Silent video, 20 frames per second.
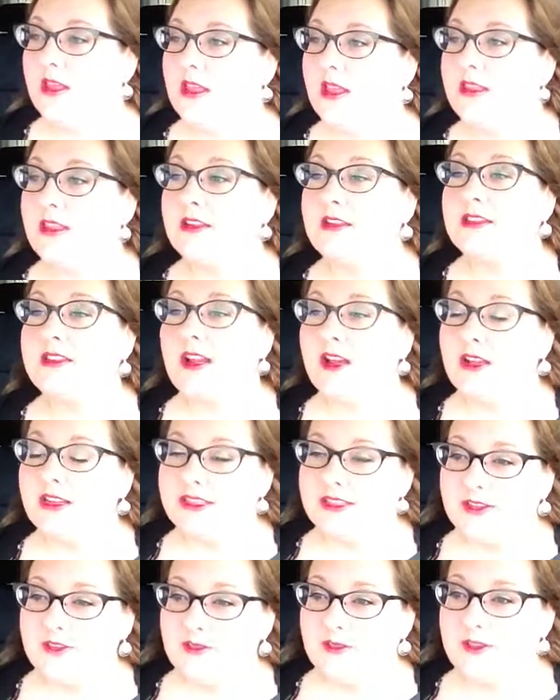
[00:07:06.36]
There's
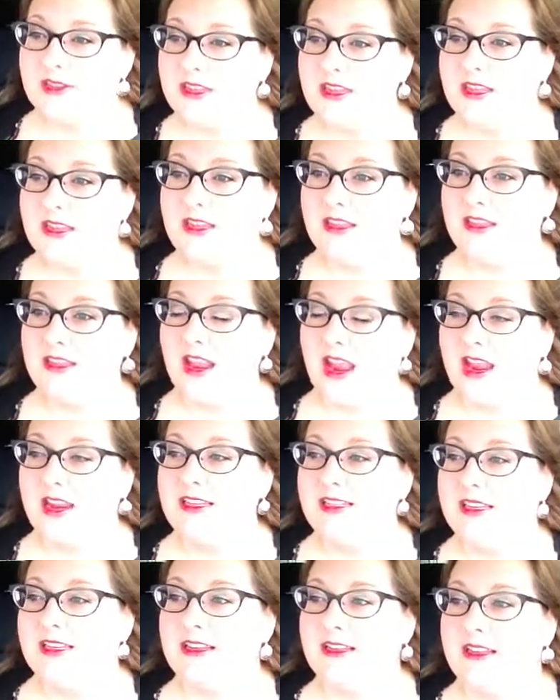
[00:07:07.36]
also the
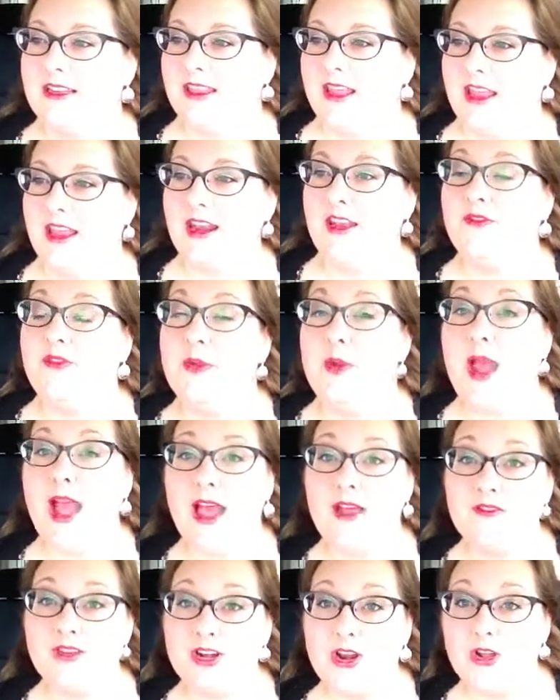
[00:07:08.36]
idea that if you
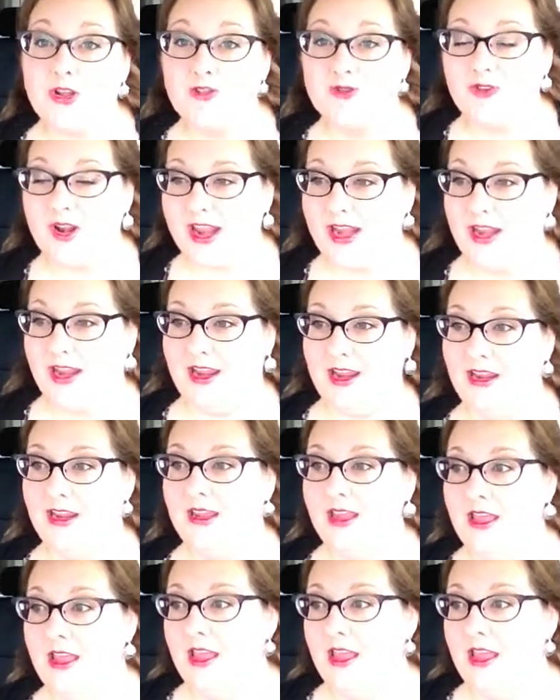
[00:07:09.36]
haven't already,